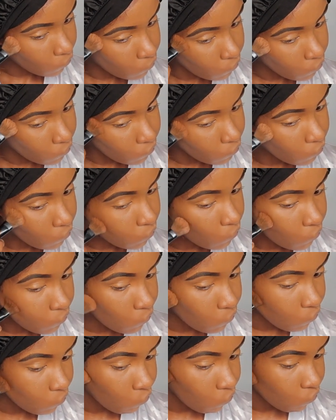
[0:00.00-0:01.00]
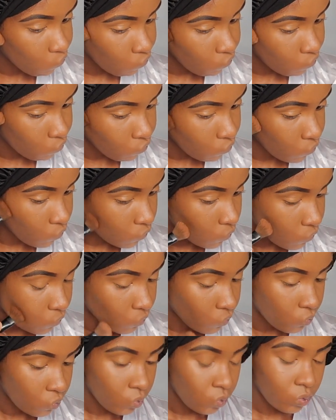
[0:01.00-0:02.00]
And afterwards, we're going to
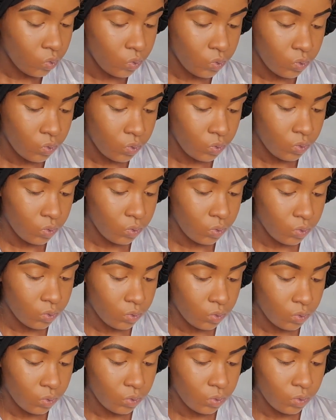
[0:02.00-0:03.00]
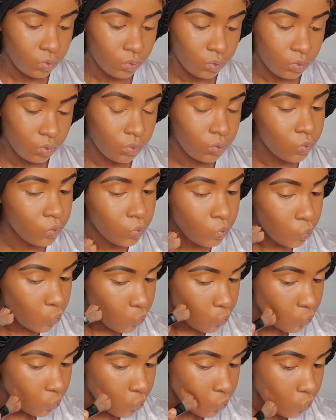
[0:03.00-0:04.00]
go in and actually kind of get
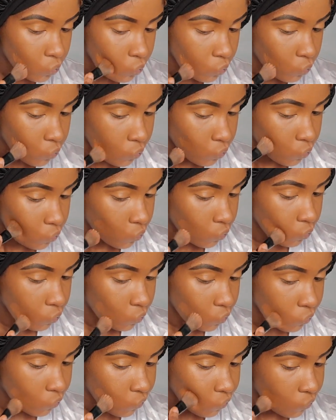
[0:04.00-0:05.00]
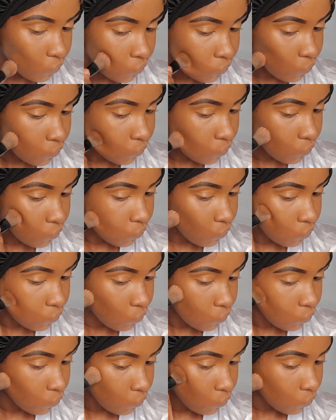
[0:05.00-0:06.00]
it everywhere it needs to go with
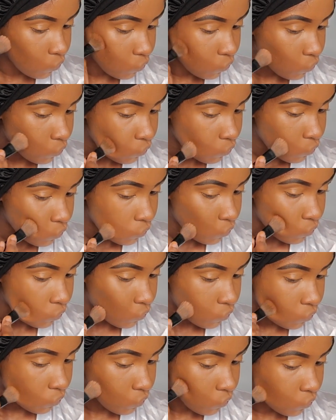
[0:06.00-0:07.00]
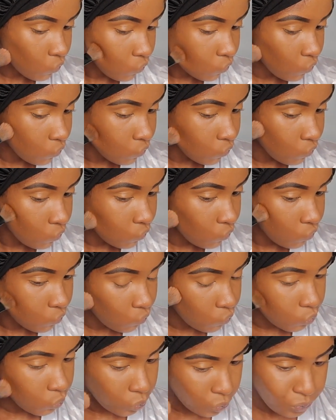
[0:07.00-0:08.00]
our beauty blender.
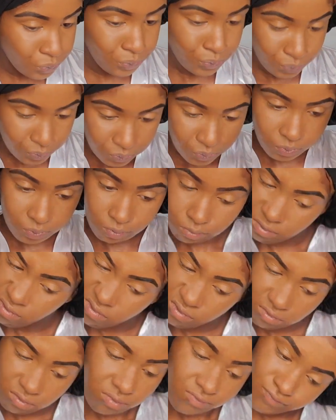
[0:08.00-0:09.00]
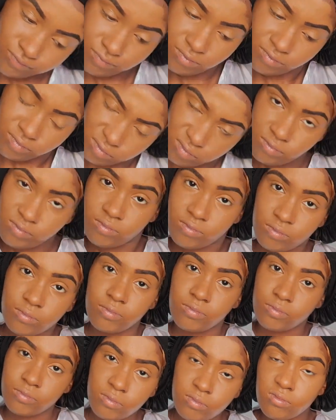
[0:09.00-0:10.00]
If that makes sense, let
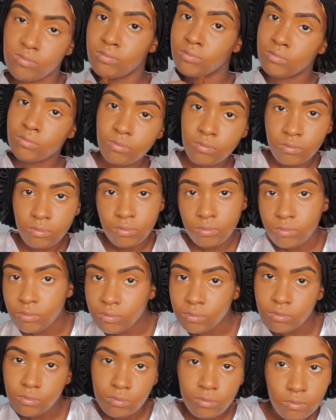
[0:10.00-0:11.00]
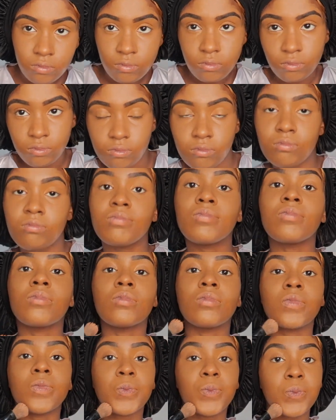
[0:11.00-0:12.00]
me know what's making sense,
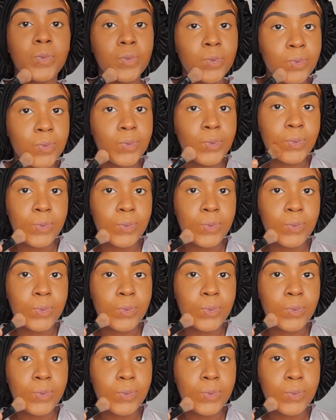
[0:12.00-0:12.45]
okay?